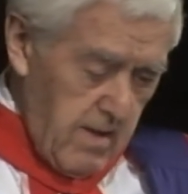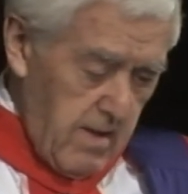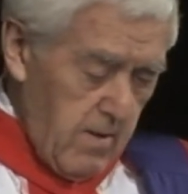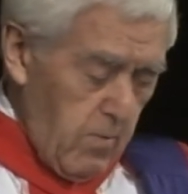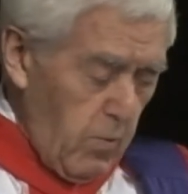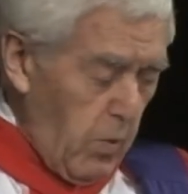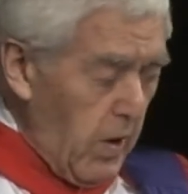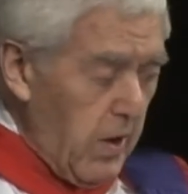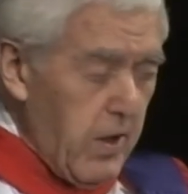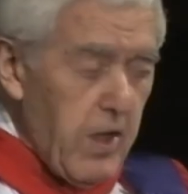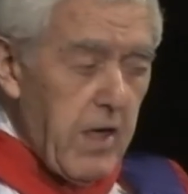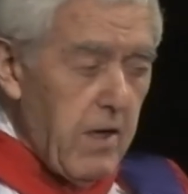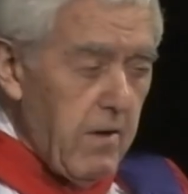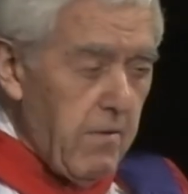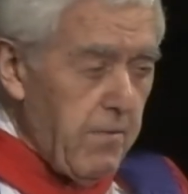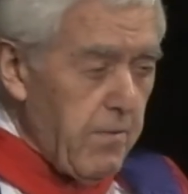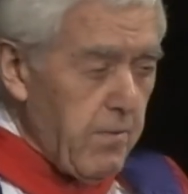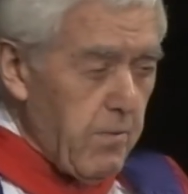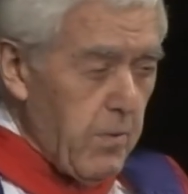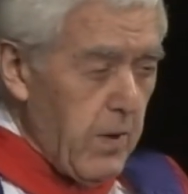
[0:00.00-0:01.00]
We
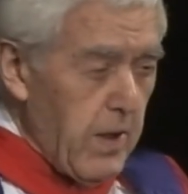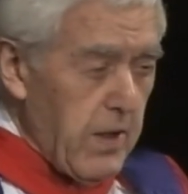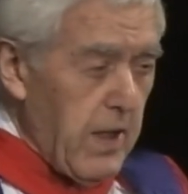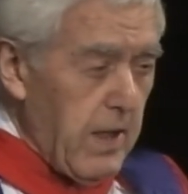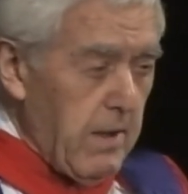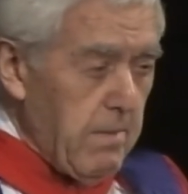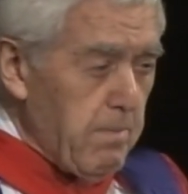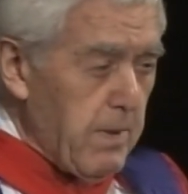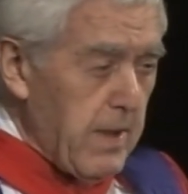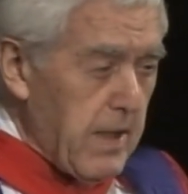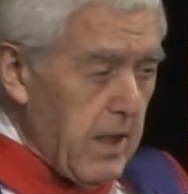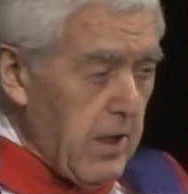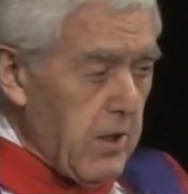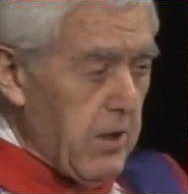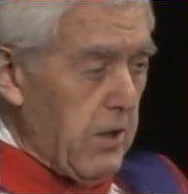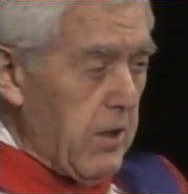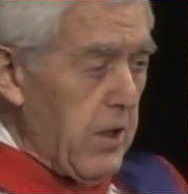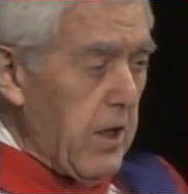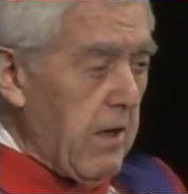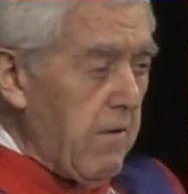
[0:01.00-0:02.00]
then begin to
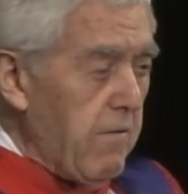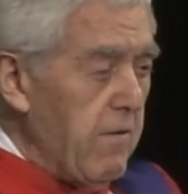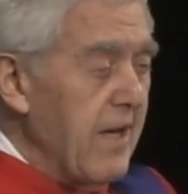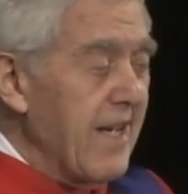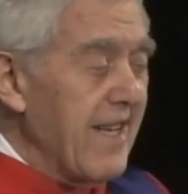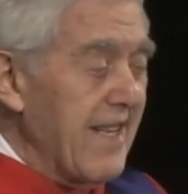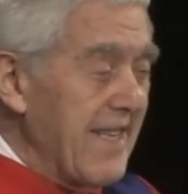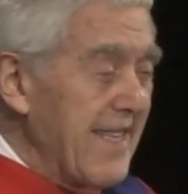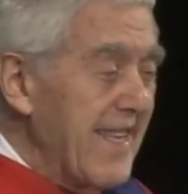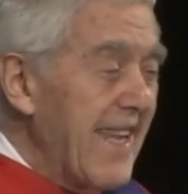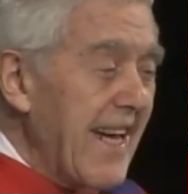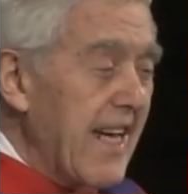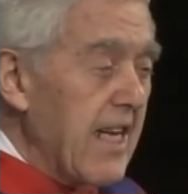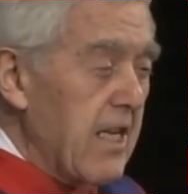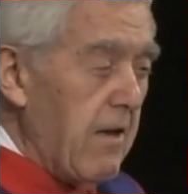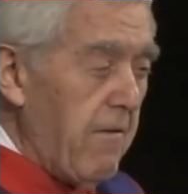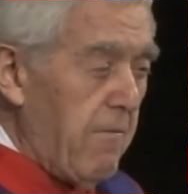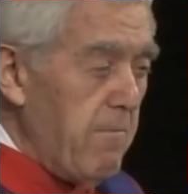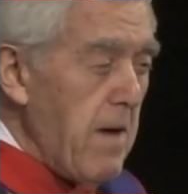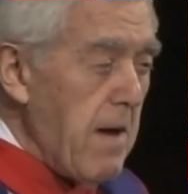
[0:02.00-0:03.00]
leave
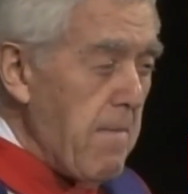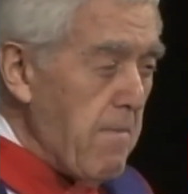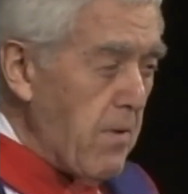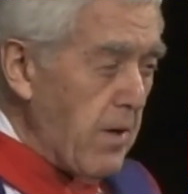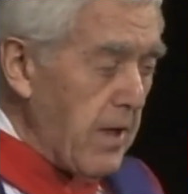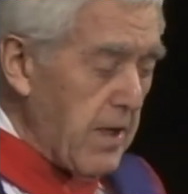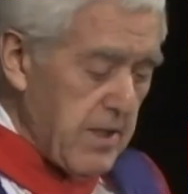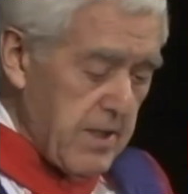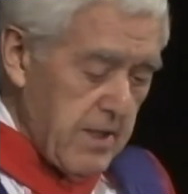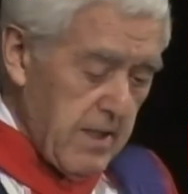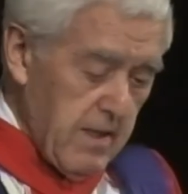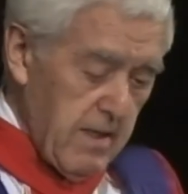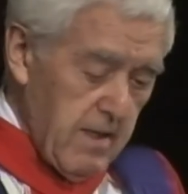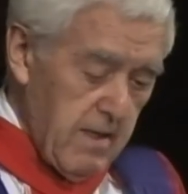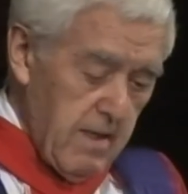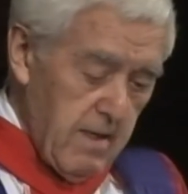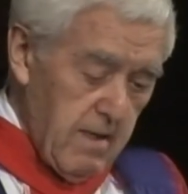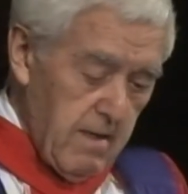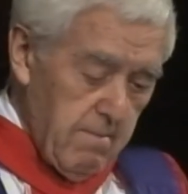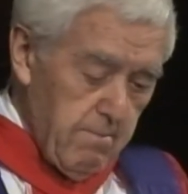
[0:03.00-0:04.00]
negative memories
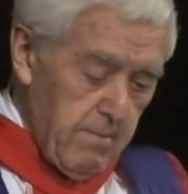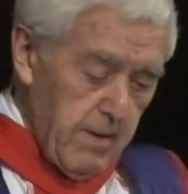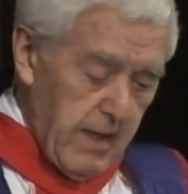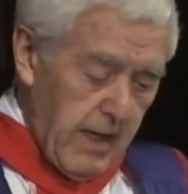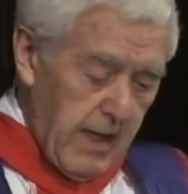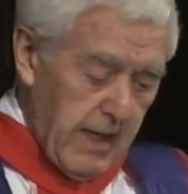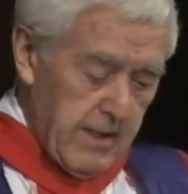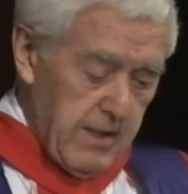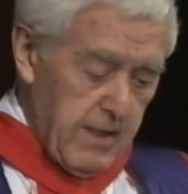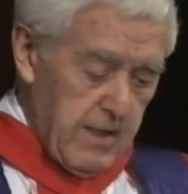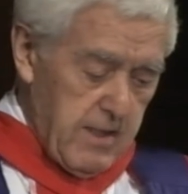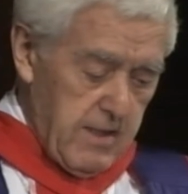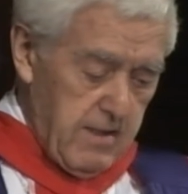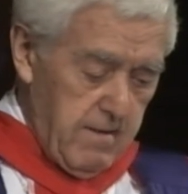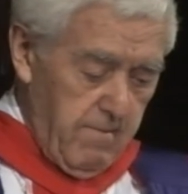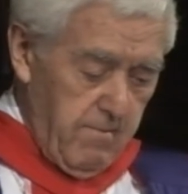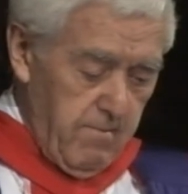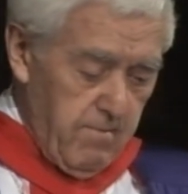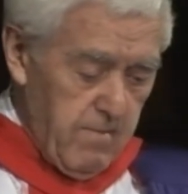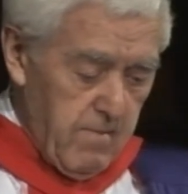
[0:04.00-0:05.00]
behind us.
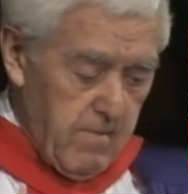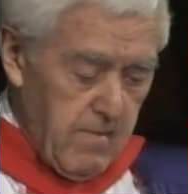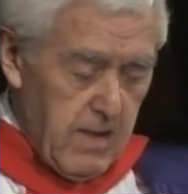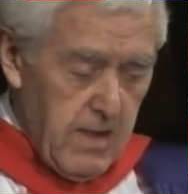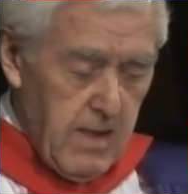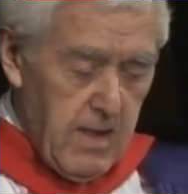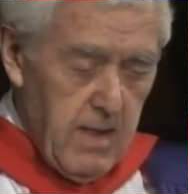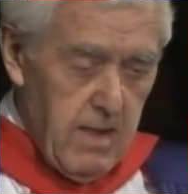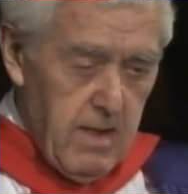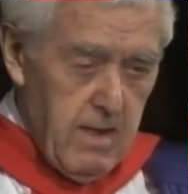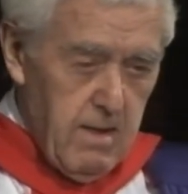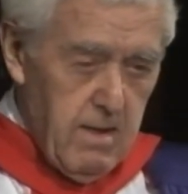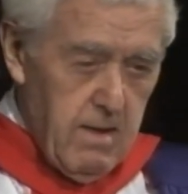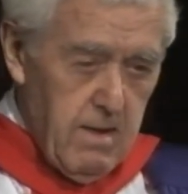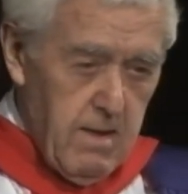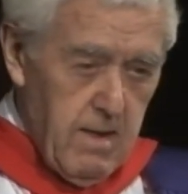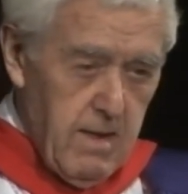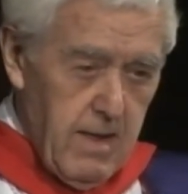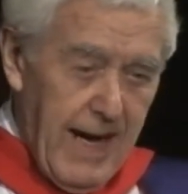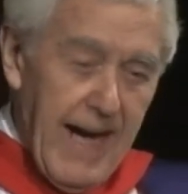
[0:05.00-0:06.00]

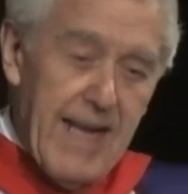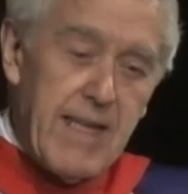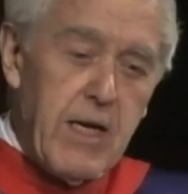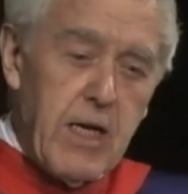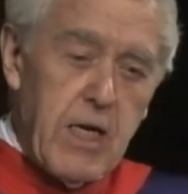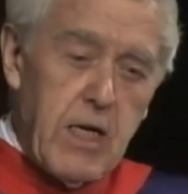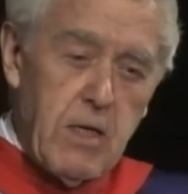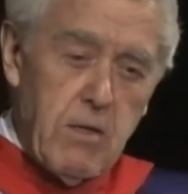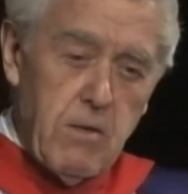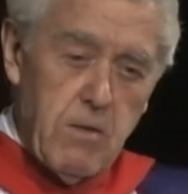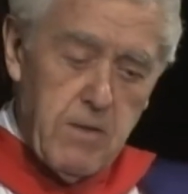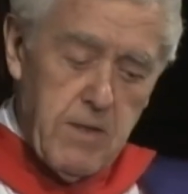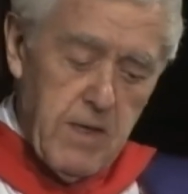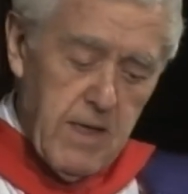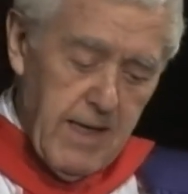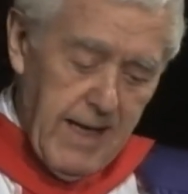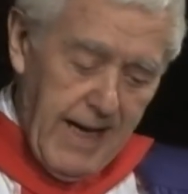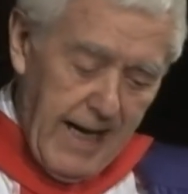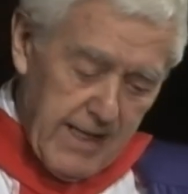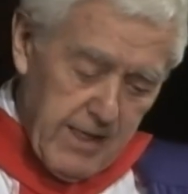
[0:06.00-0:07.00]
Unhealed,
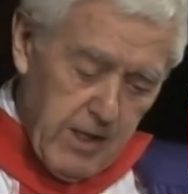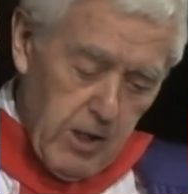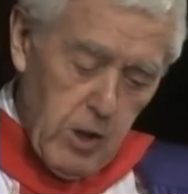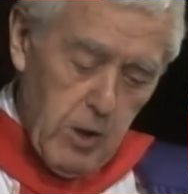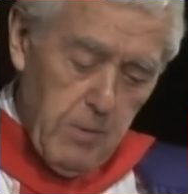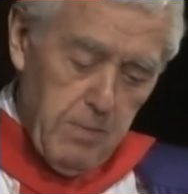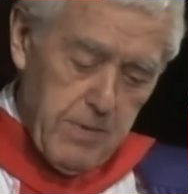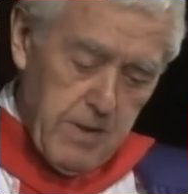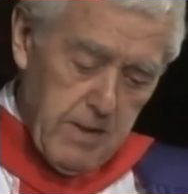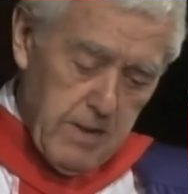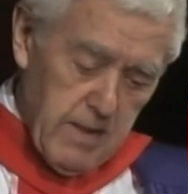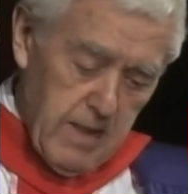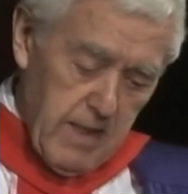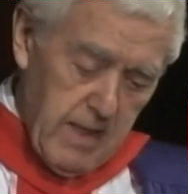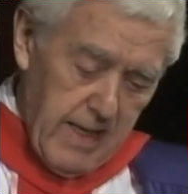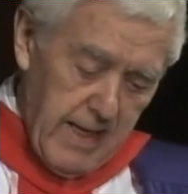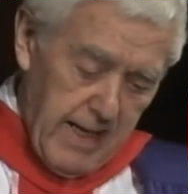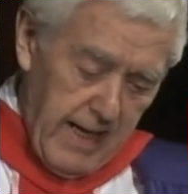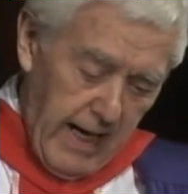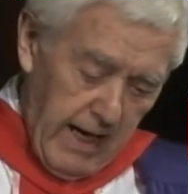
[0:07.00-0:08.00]
unhelped,
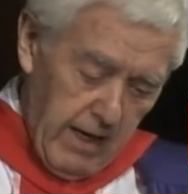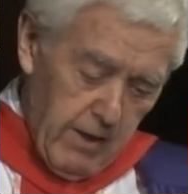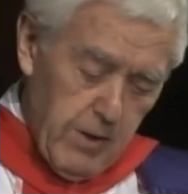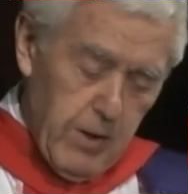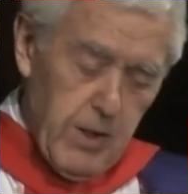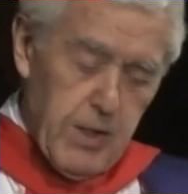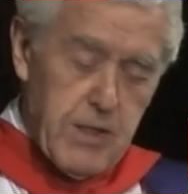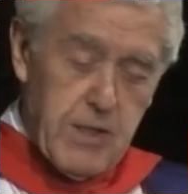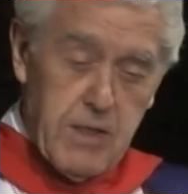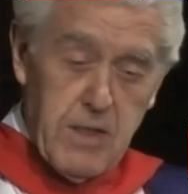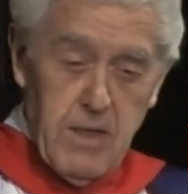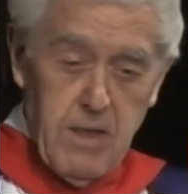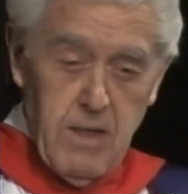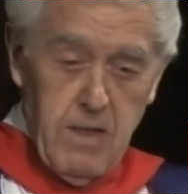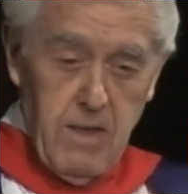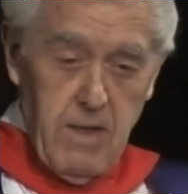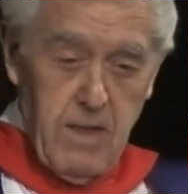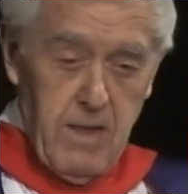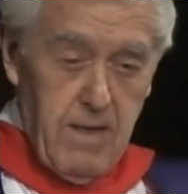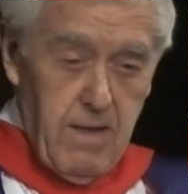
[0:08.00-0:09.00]
our hurts
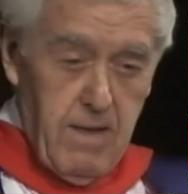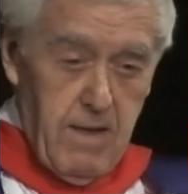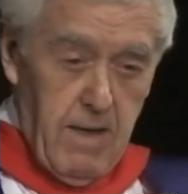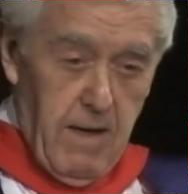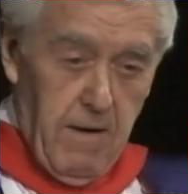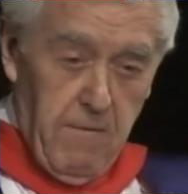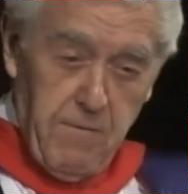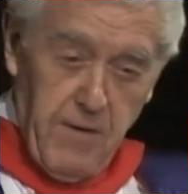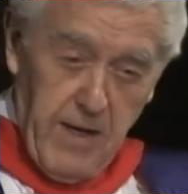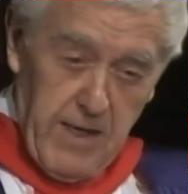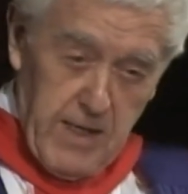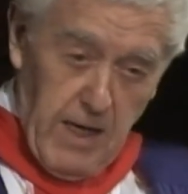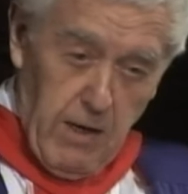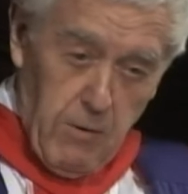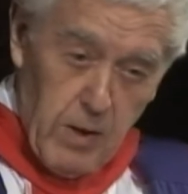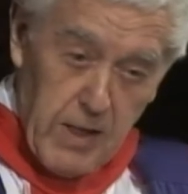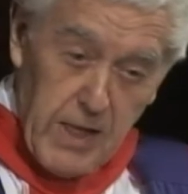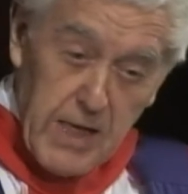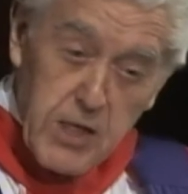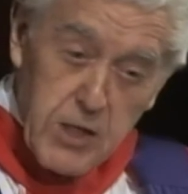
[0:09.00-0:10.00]
affect our
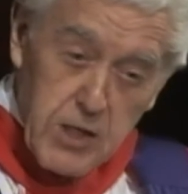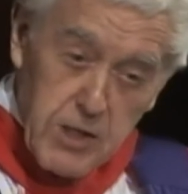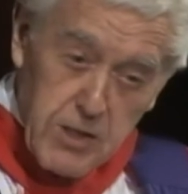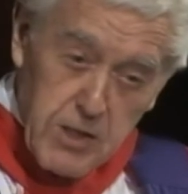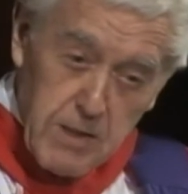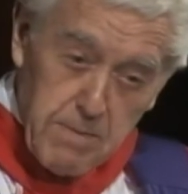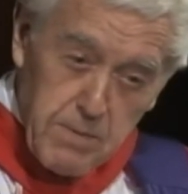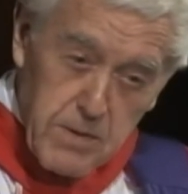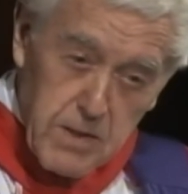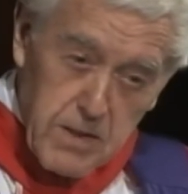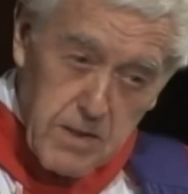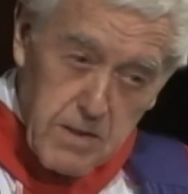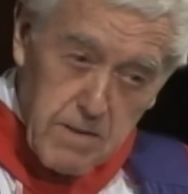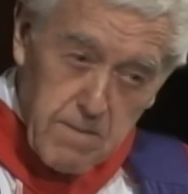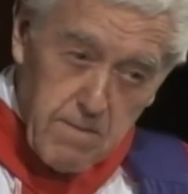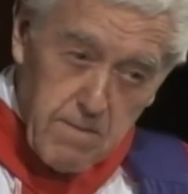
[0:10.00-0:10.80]
relationships,